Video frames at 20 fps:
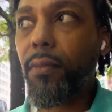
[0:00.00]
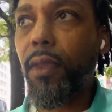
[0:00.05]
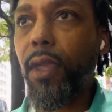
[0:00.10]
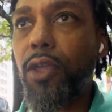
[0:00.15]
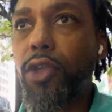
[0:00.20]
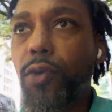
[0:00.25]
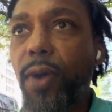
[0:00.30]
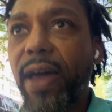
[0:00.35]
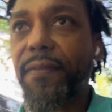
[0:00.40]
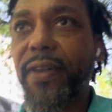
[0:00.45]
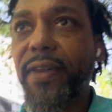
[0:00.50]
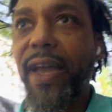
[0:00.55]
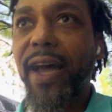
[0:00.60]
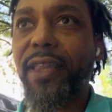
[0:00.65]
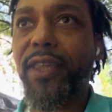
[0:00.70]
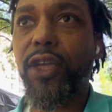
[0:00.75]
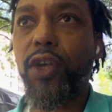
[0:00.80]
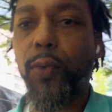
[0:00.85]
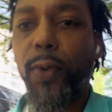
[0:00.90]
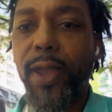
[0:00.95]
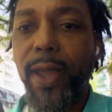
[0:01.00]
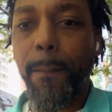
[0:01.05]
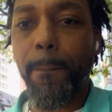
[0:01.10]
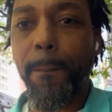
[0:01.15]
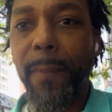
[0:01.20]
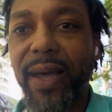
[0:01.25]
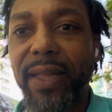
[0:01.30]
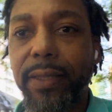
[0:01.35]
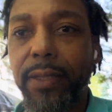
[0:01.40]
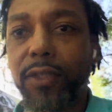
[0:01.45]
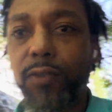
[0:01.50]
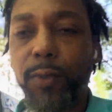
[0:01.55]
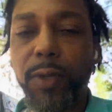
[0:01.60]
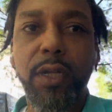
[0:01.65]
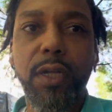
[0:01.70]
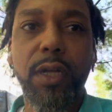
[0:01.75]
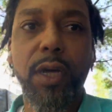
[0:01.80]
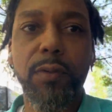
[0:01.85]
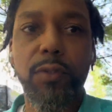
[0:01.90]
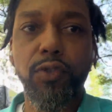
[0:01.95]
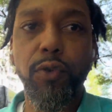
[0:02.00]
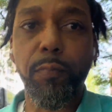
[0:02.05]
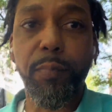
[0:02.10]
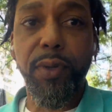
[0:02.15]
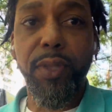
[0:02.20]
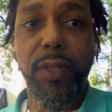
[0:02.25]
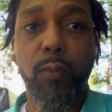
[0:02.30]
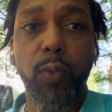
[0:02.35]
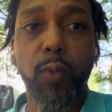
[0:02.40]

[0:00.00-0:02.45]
you have got to create a balance when it comes to you building